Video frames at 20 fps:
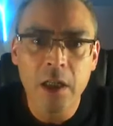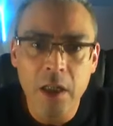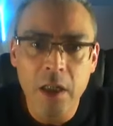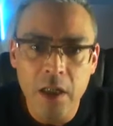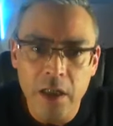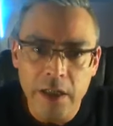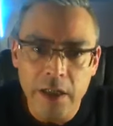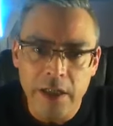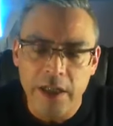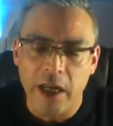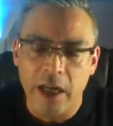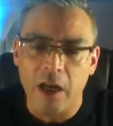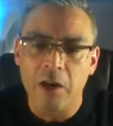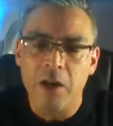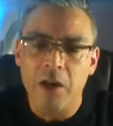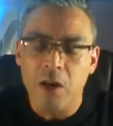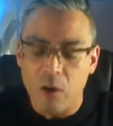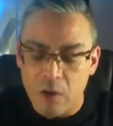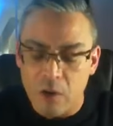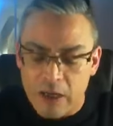You know,
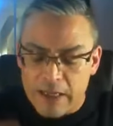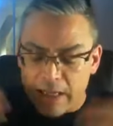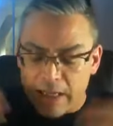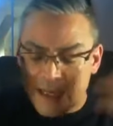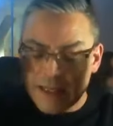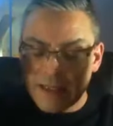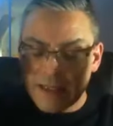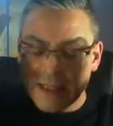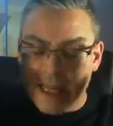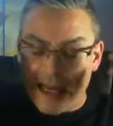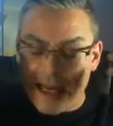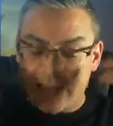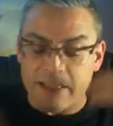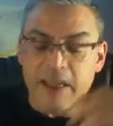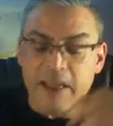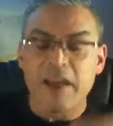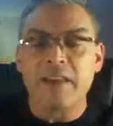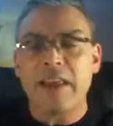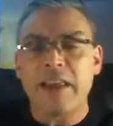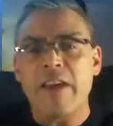all of these things,
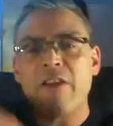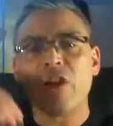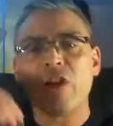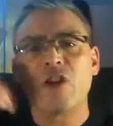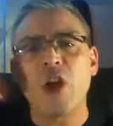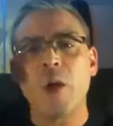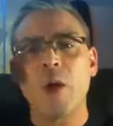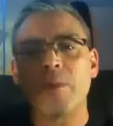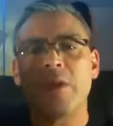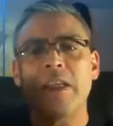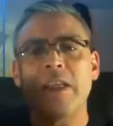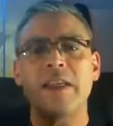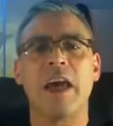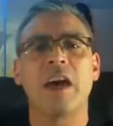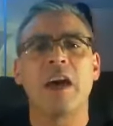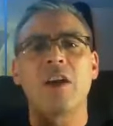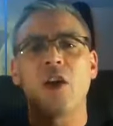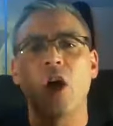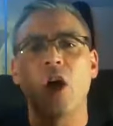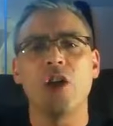they're adopted
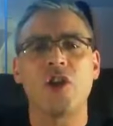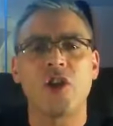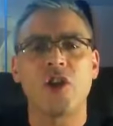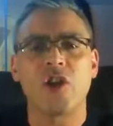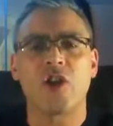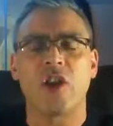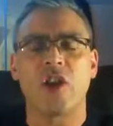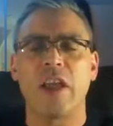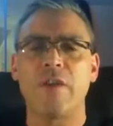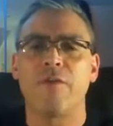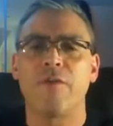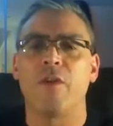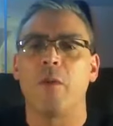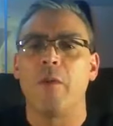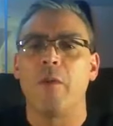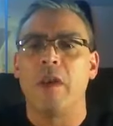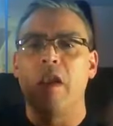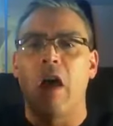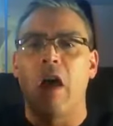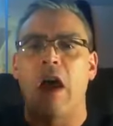unconsciously
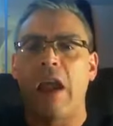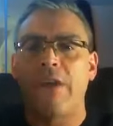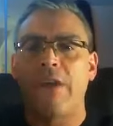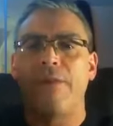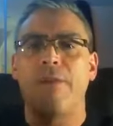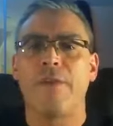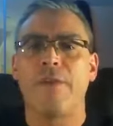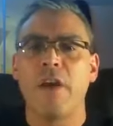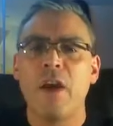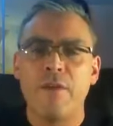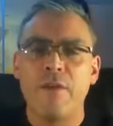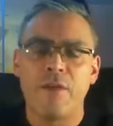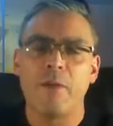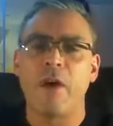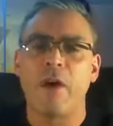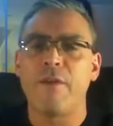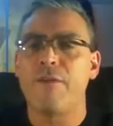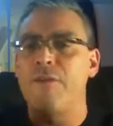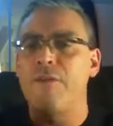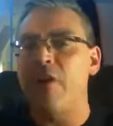from life, from
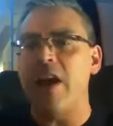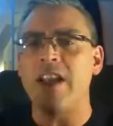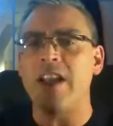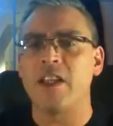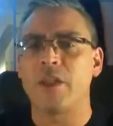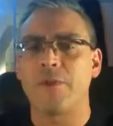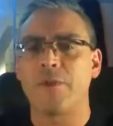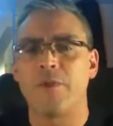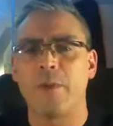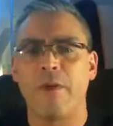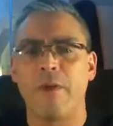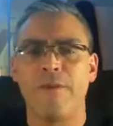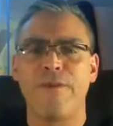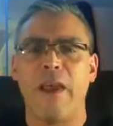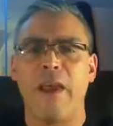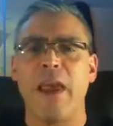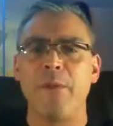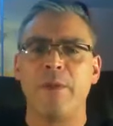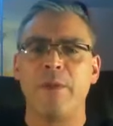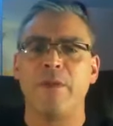our friends, from our
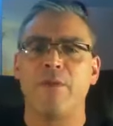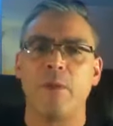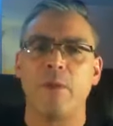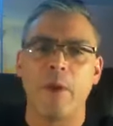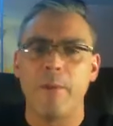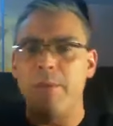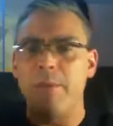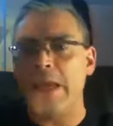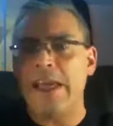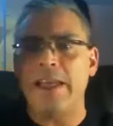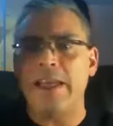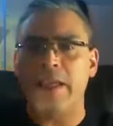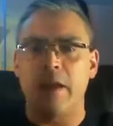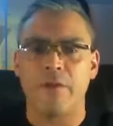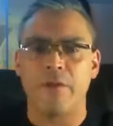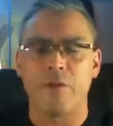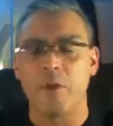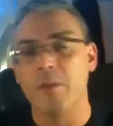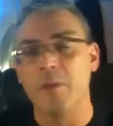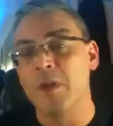family, from our media,
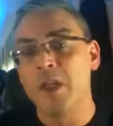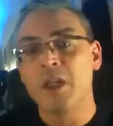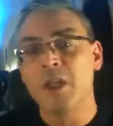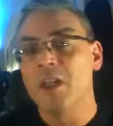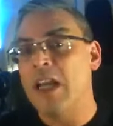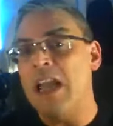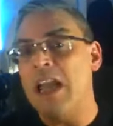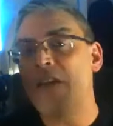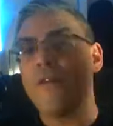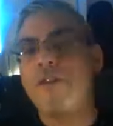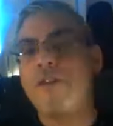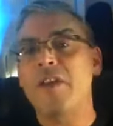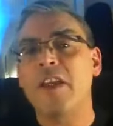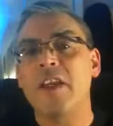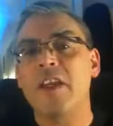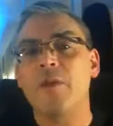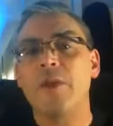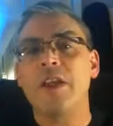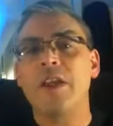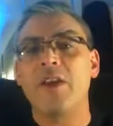from everything
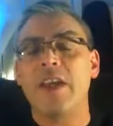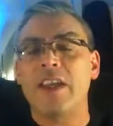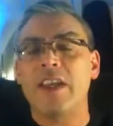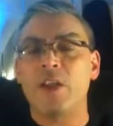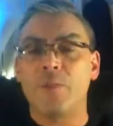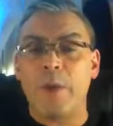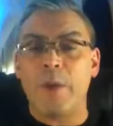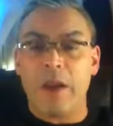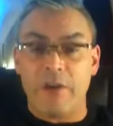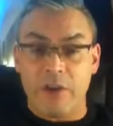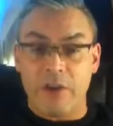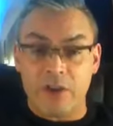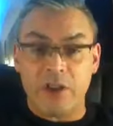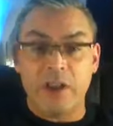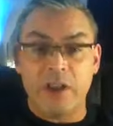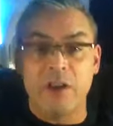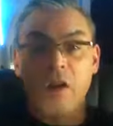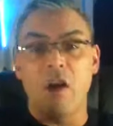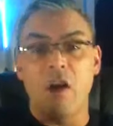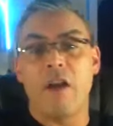that we experience
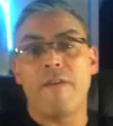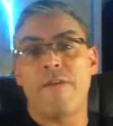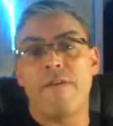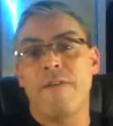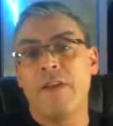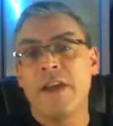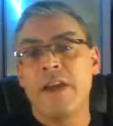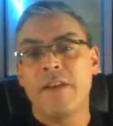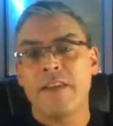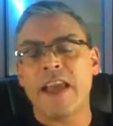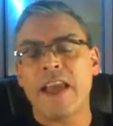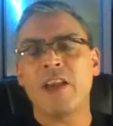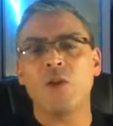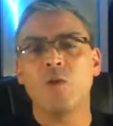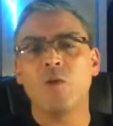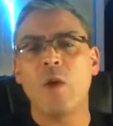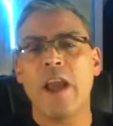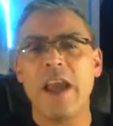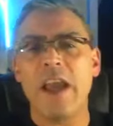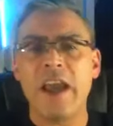in life. That's
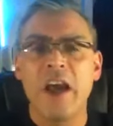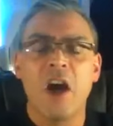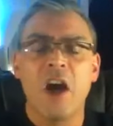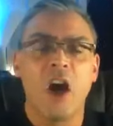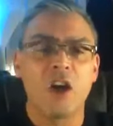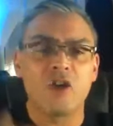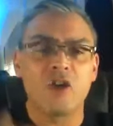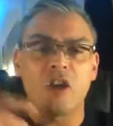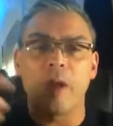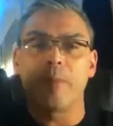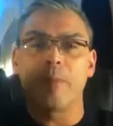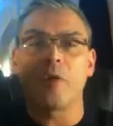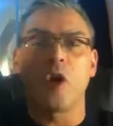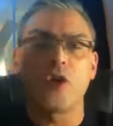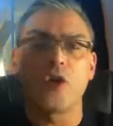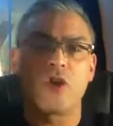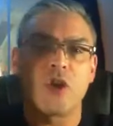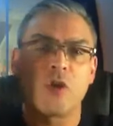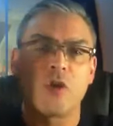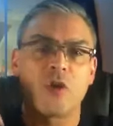where our
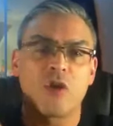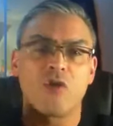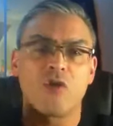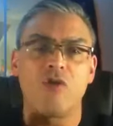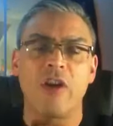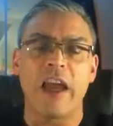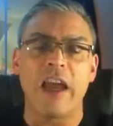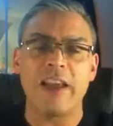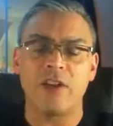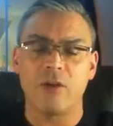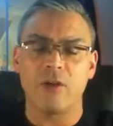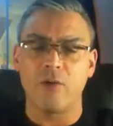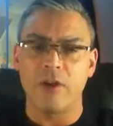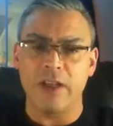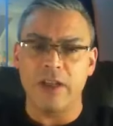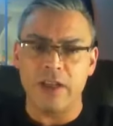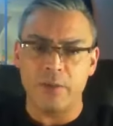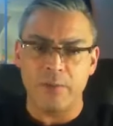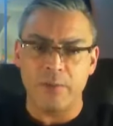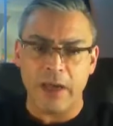subconscious creates all
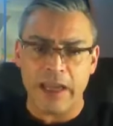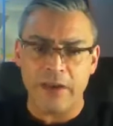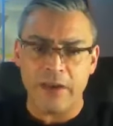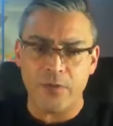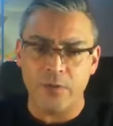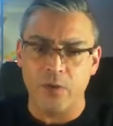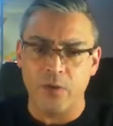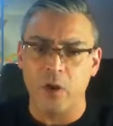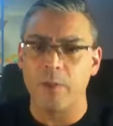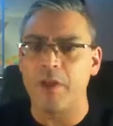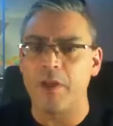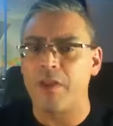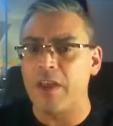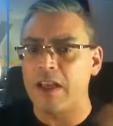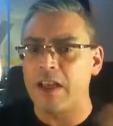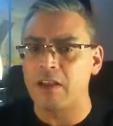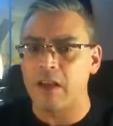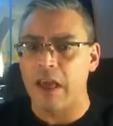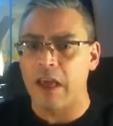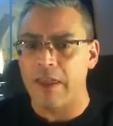these beliefs from and
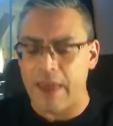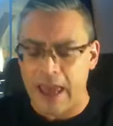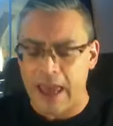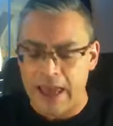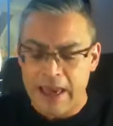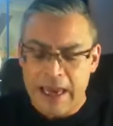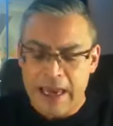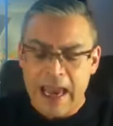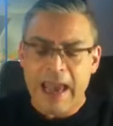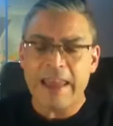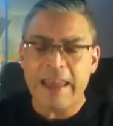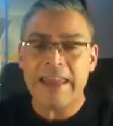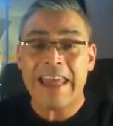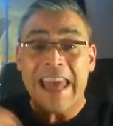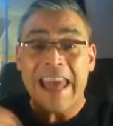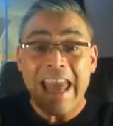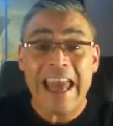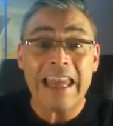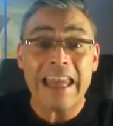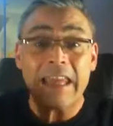things like that. And
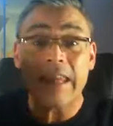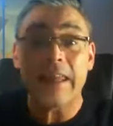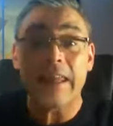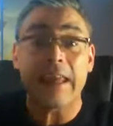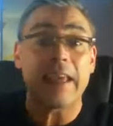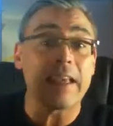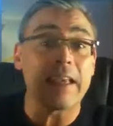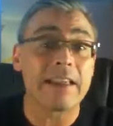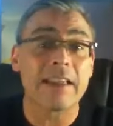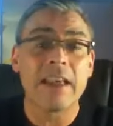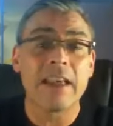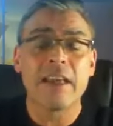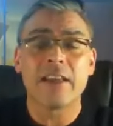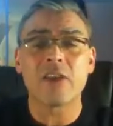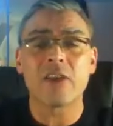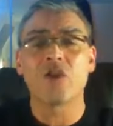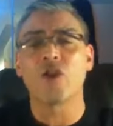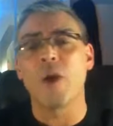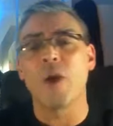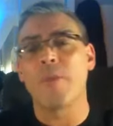they're the things
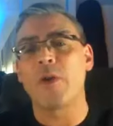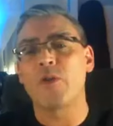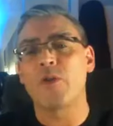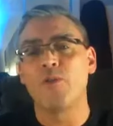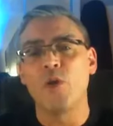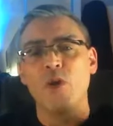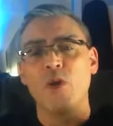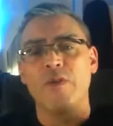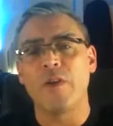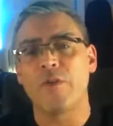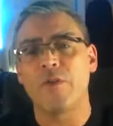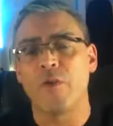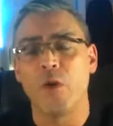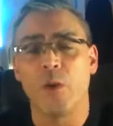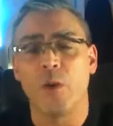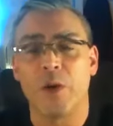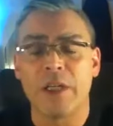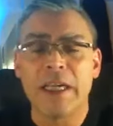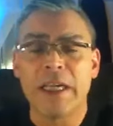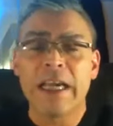that stop us moving
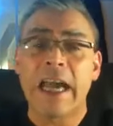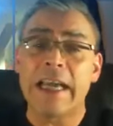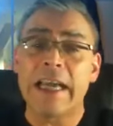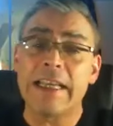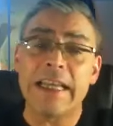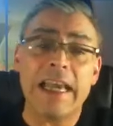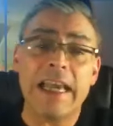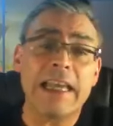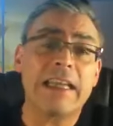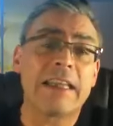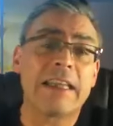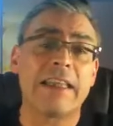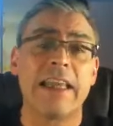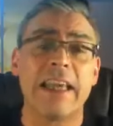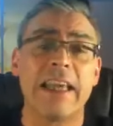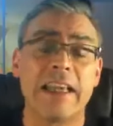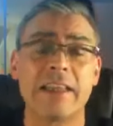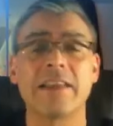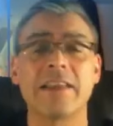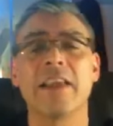forward. And they're the
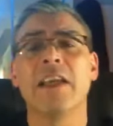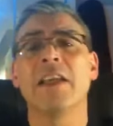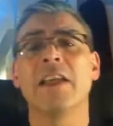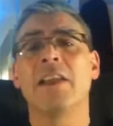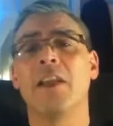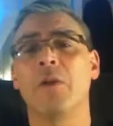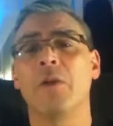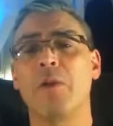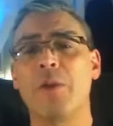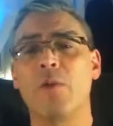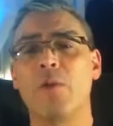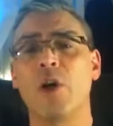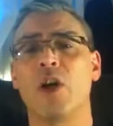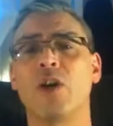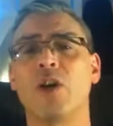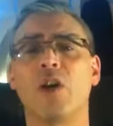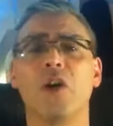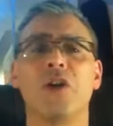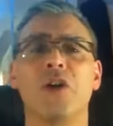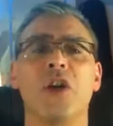things that we
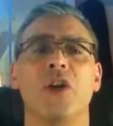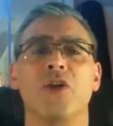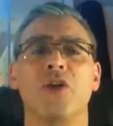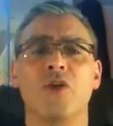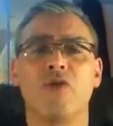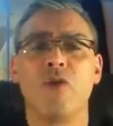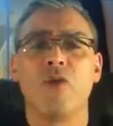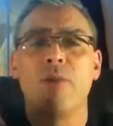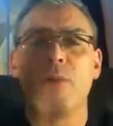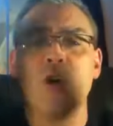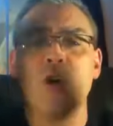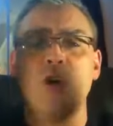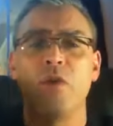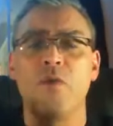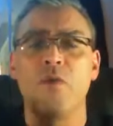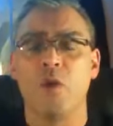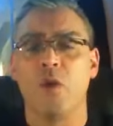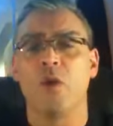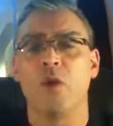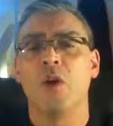work on to
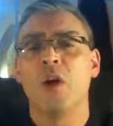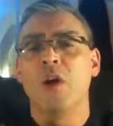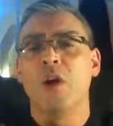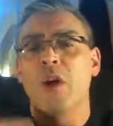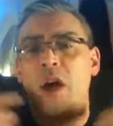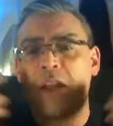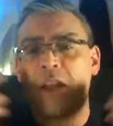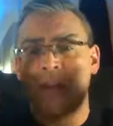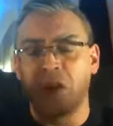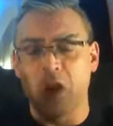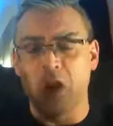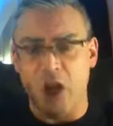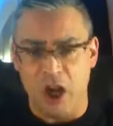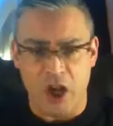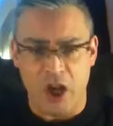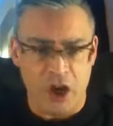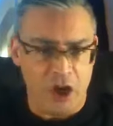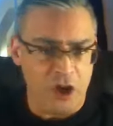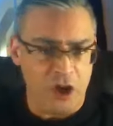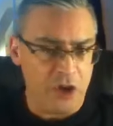remove or
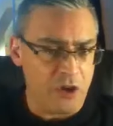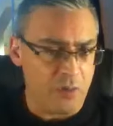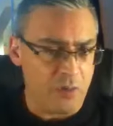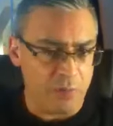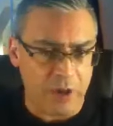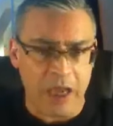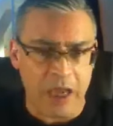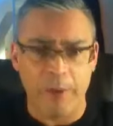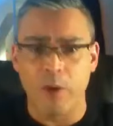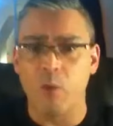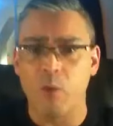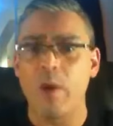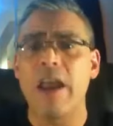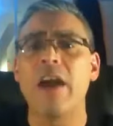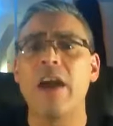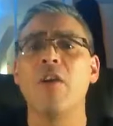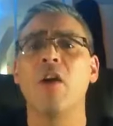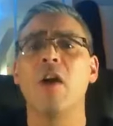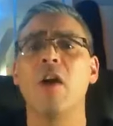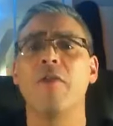become
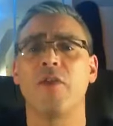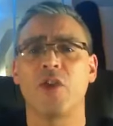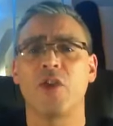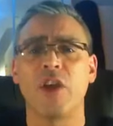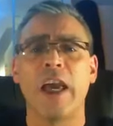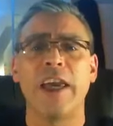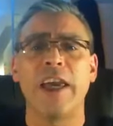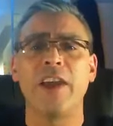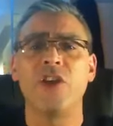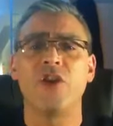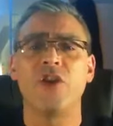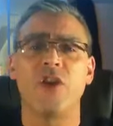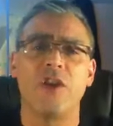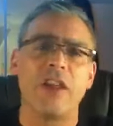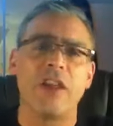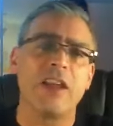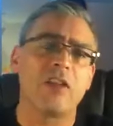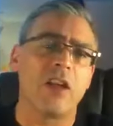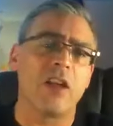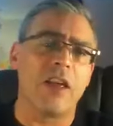aware of and change and
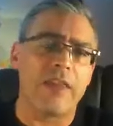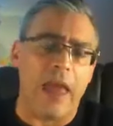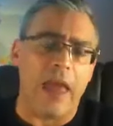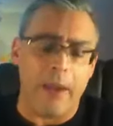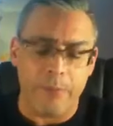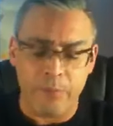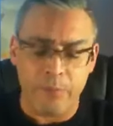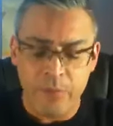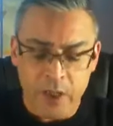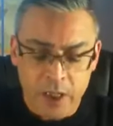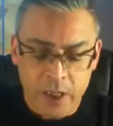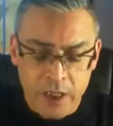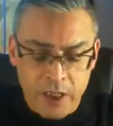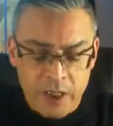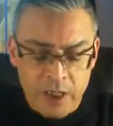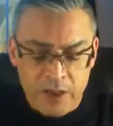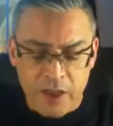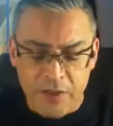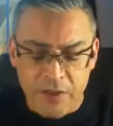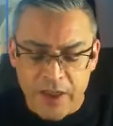things like that.
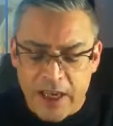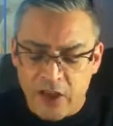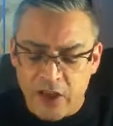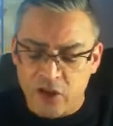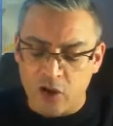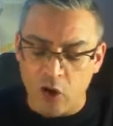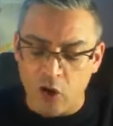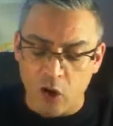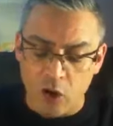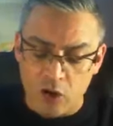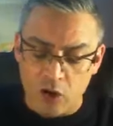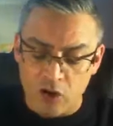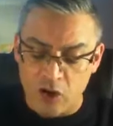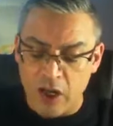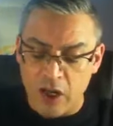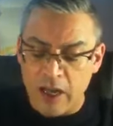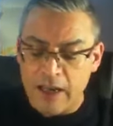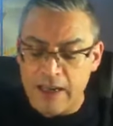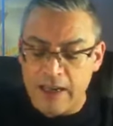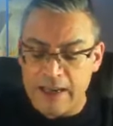So these thoughts
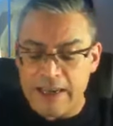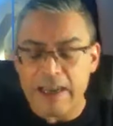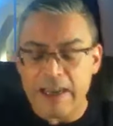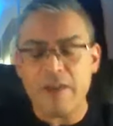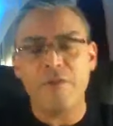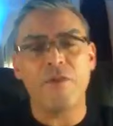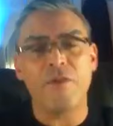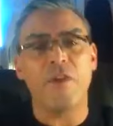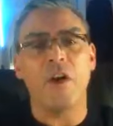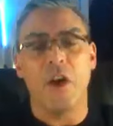live